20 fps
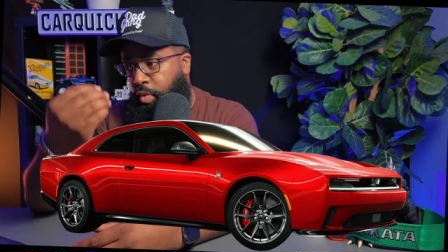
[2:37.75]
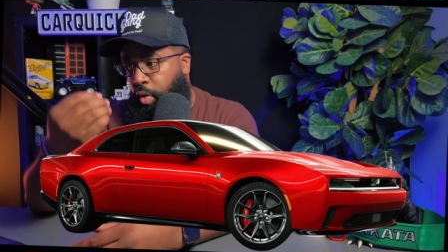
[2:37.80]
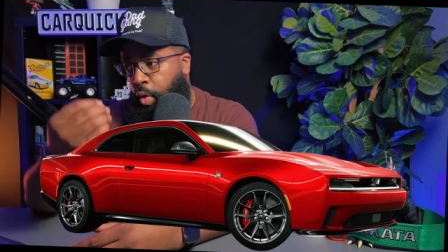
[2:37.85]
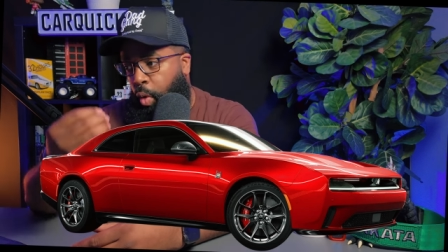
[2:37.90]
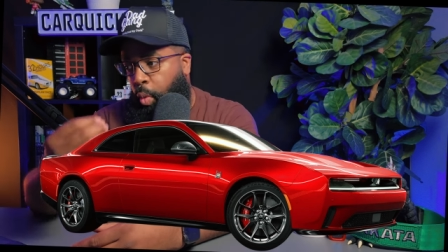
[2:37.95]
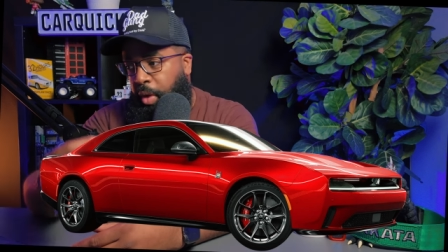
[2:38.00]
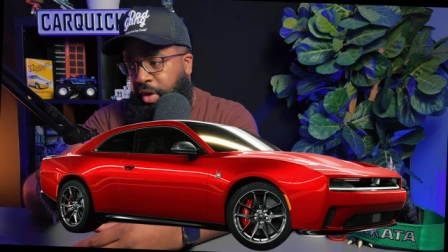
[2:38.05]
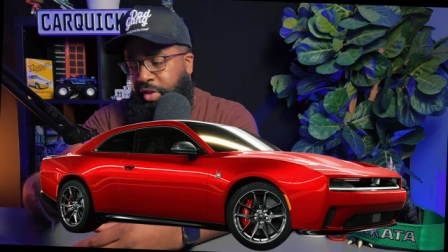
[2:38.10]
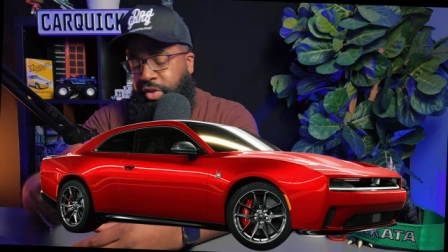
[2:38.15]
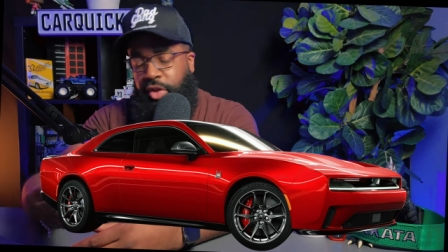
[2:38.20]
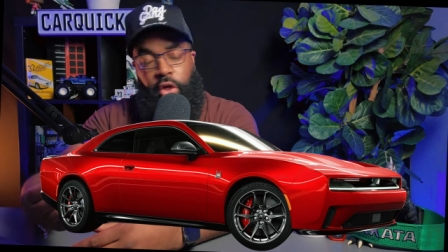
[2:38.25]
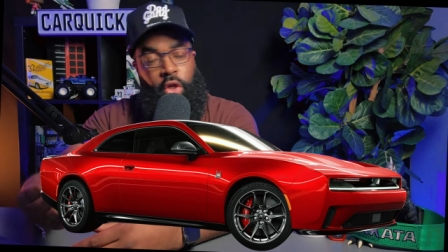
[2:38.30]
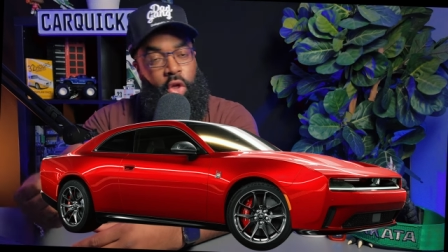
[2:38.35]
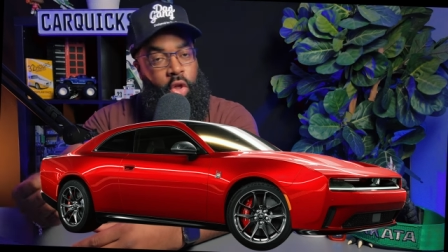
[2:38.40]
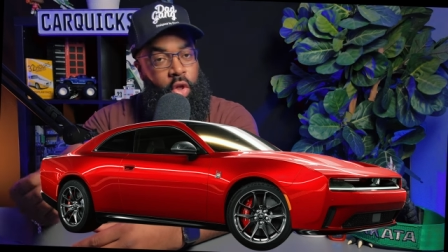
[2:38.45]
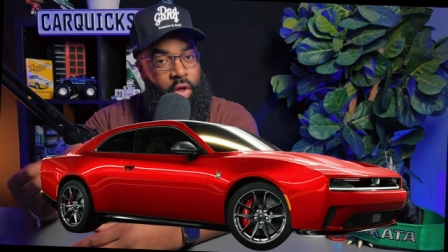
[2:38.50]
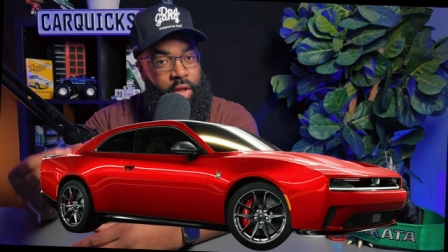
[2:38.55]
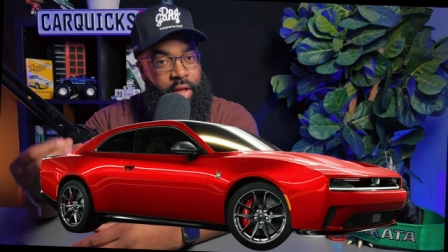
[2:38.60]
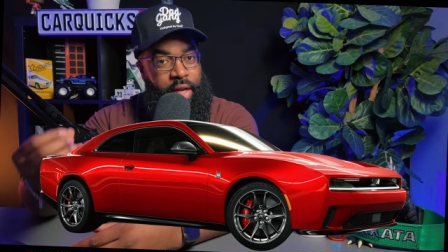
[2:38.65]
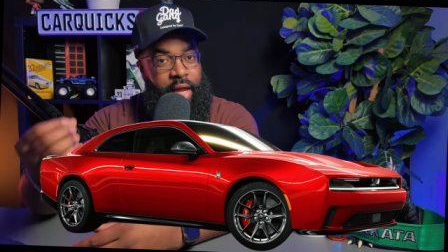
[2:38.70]
what it's going to
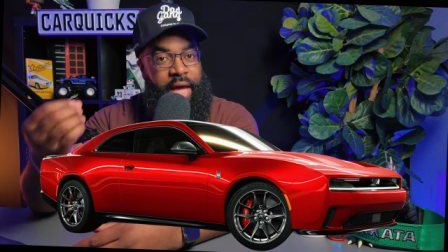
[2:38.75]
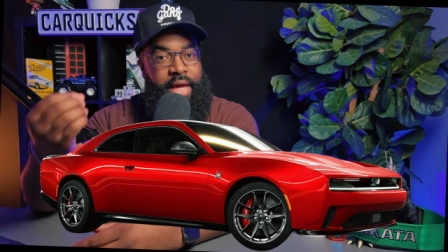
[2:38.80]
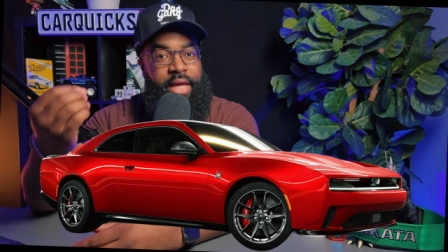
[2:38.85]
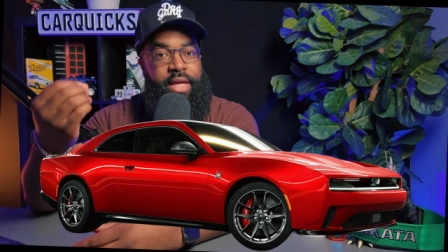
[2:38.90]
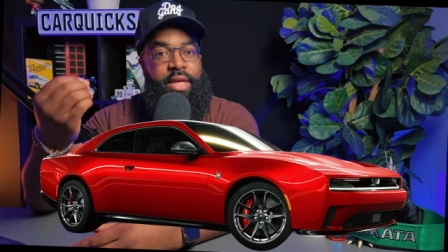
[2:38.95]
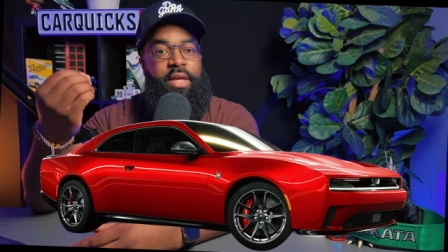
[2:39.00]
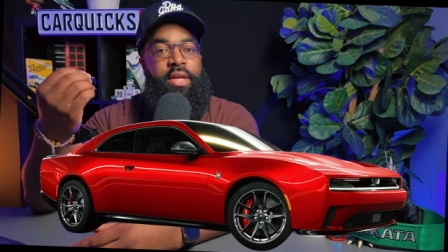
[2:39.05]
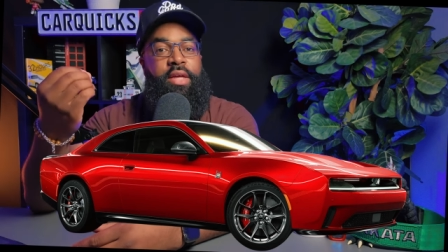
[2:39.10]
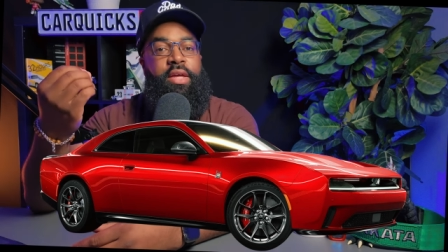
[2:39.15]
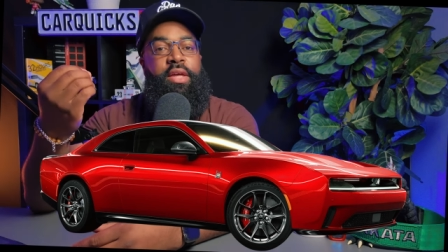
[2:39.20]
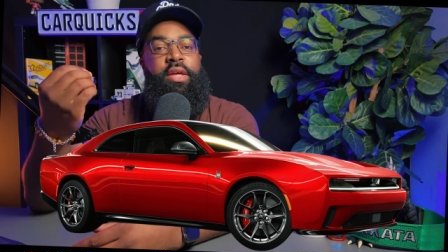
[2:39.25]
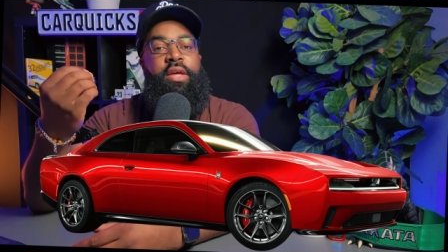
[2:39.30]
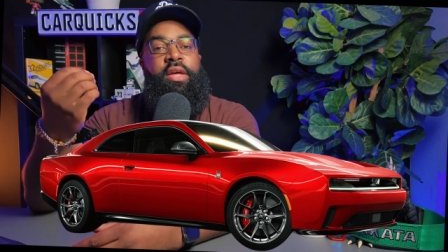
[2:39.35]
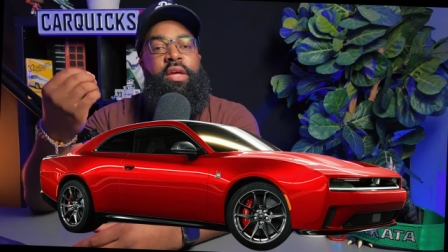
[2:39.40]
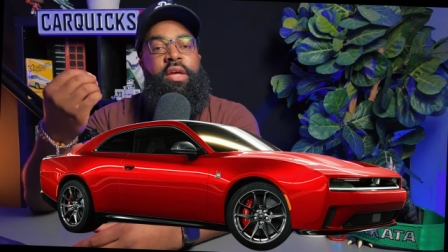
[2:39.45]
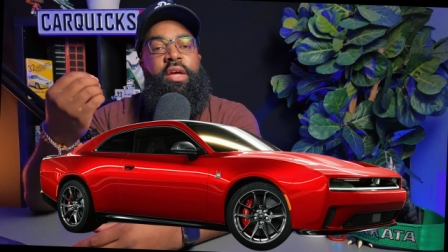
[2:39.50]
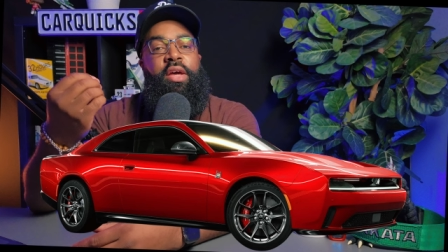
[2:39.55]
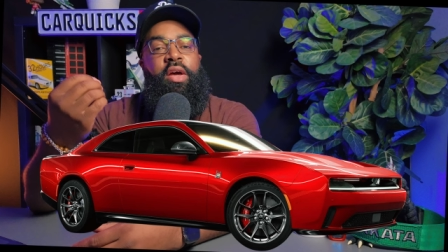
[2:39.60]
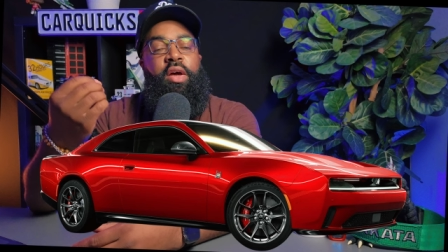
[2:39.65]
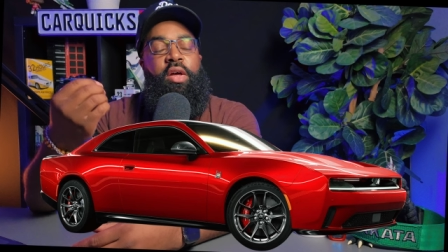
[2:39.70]
look like,
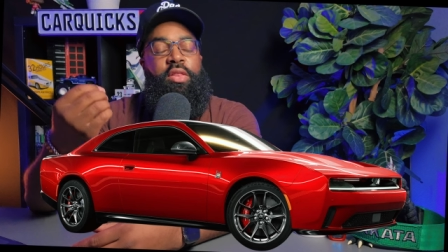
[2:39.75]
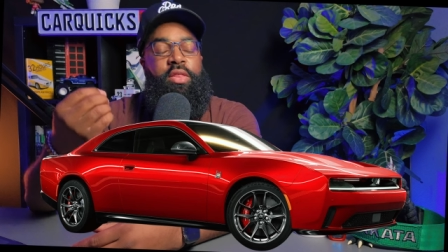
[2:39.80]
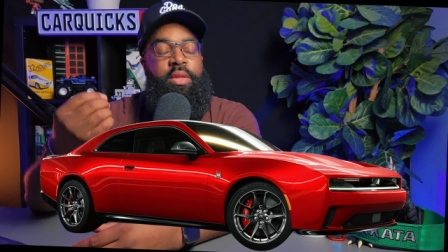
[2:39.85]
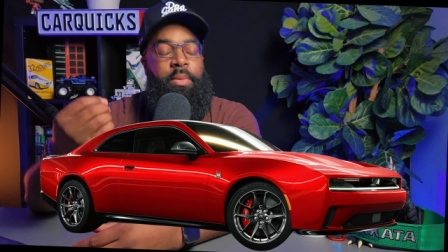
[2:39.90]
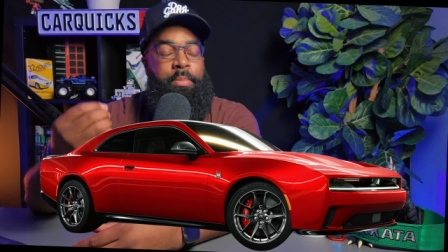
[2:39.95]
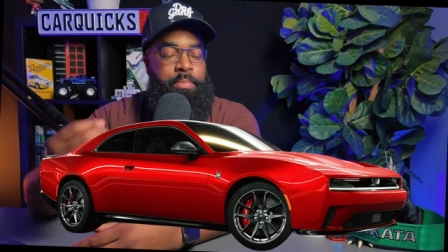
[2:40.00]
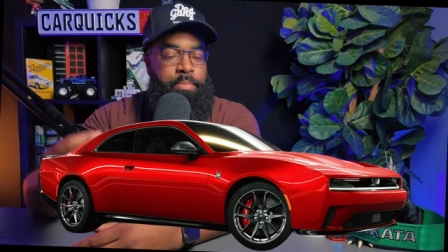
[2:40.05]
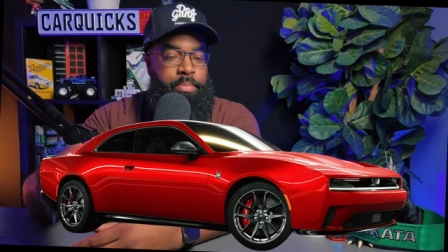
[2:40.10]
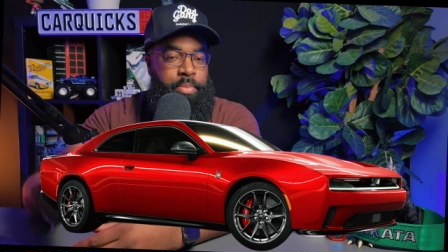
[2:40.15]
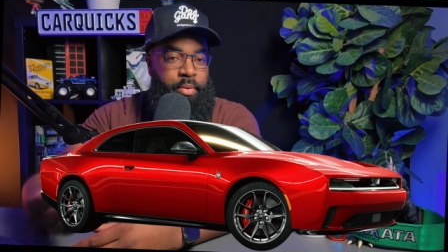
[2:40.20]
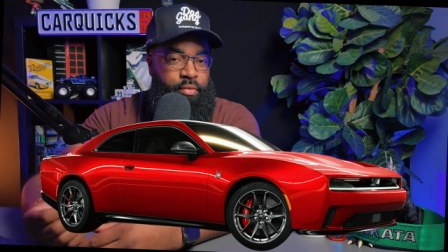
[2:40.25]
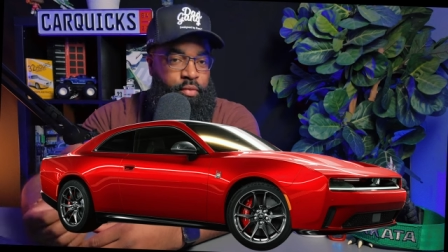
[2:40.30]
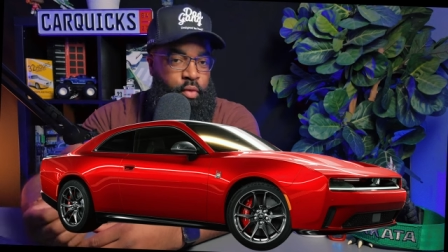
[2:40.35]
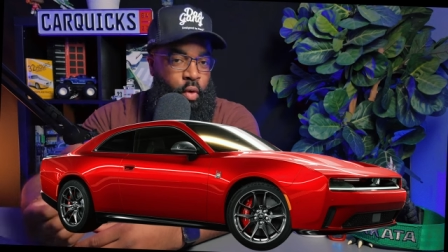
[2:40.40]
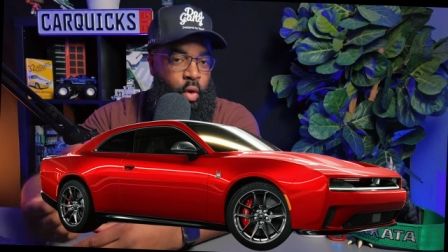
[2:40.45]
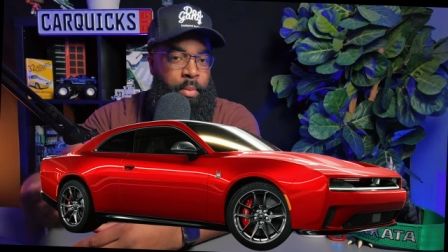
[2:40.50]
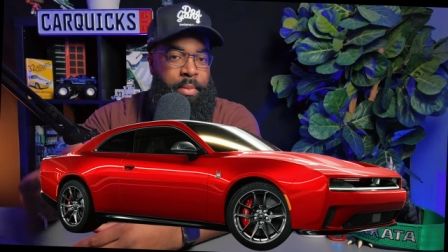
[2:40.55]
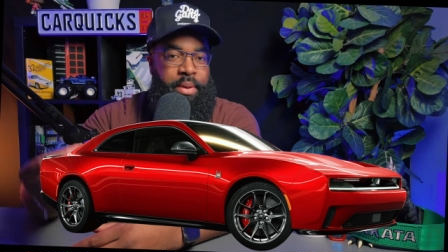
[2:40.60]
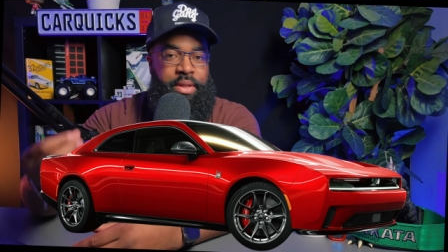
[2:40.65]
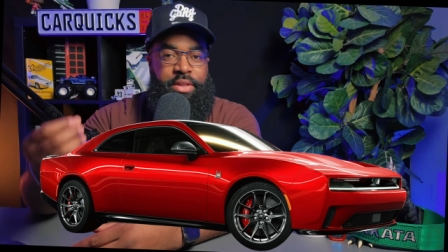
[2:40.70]
the
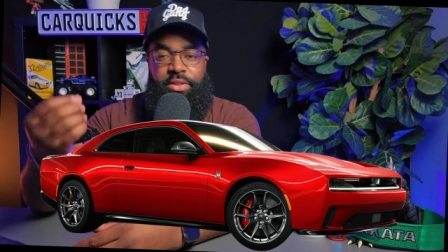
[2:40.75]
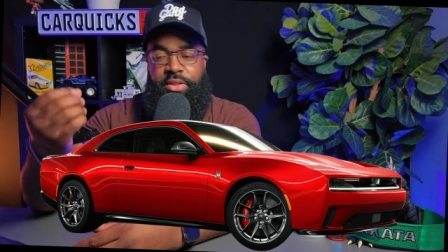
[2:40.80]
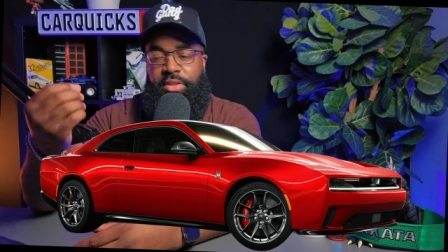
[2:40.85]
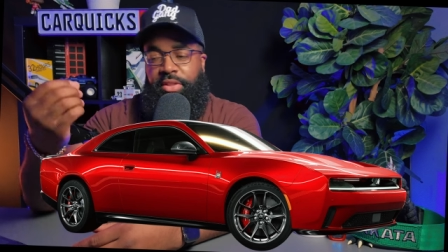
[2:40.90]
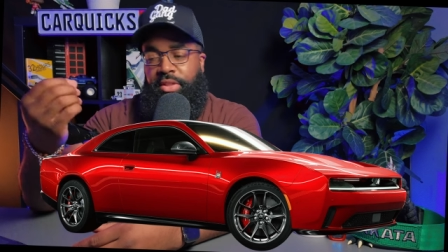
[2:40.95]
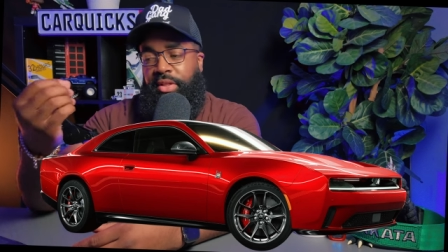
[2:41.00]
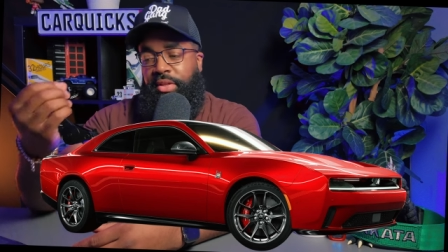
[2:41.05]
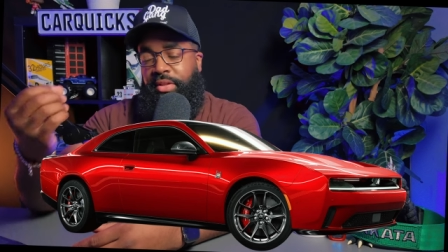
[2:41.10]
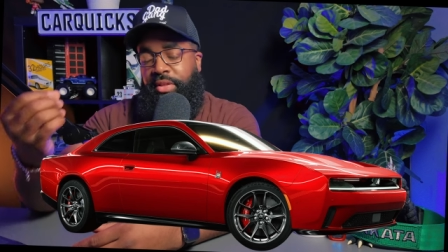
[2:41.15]
performance,